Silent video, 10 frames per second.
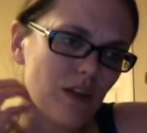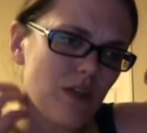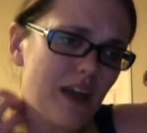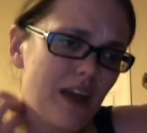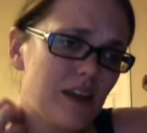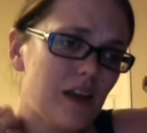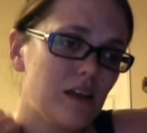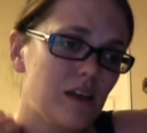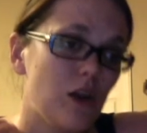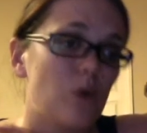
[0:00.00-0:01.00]
that,
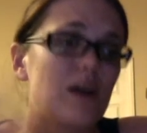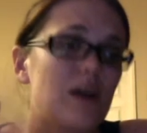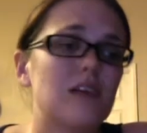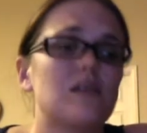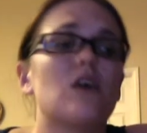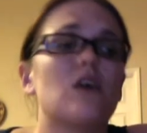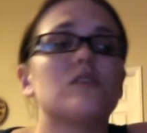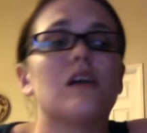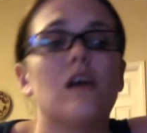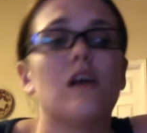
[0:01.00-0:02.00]
Castiel
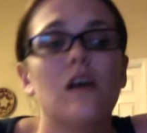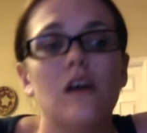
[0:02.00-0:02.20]
is going to